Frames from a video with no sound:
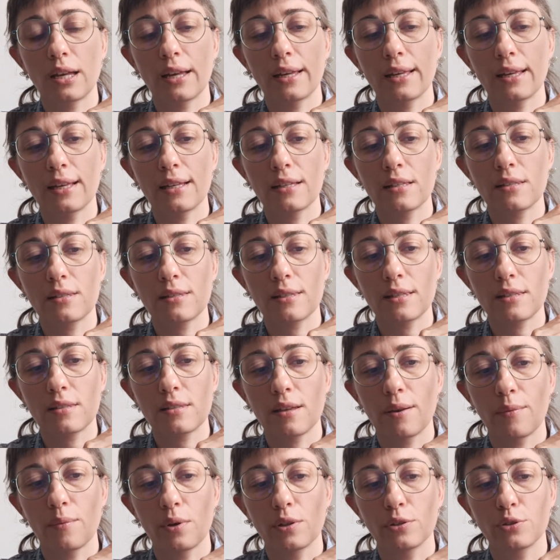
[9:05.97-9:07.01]
I guess as
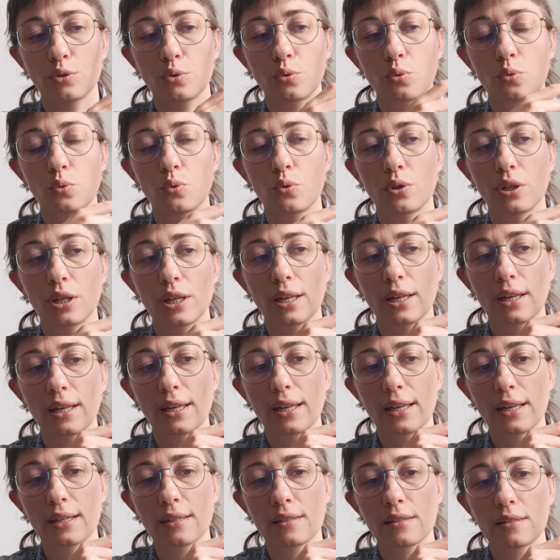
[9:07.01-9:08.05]
someone who
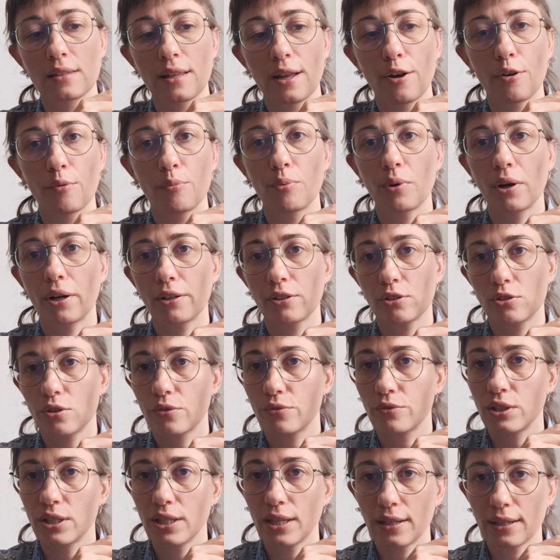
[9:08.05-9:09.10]
is now part
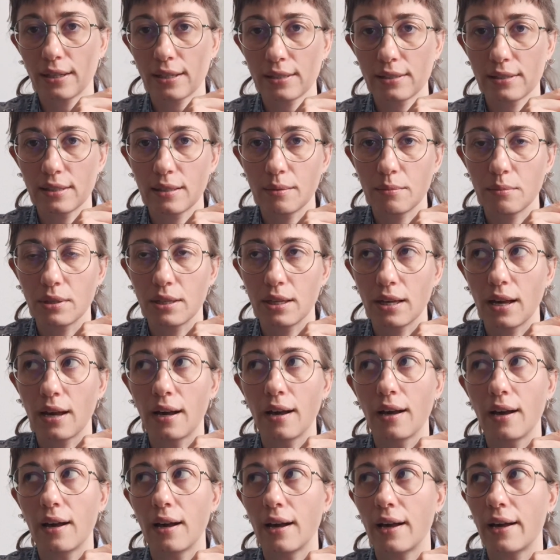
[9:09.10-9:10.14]
of the
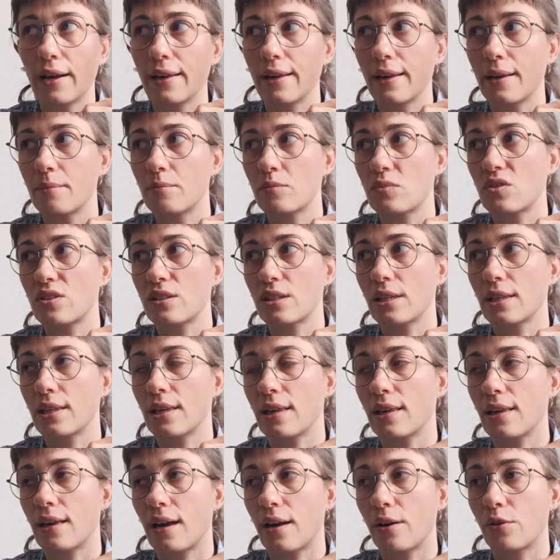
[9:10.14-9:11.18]
academia, I am
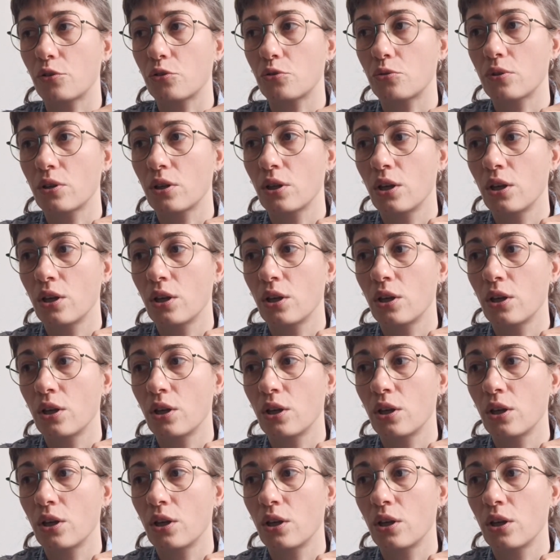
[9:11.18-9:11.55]
seeking out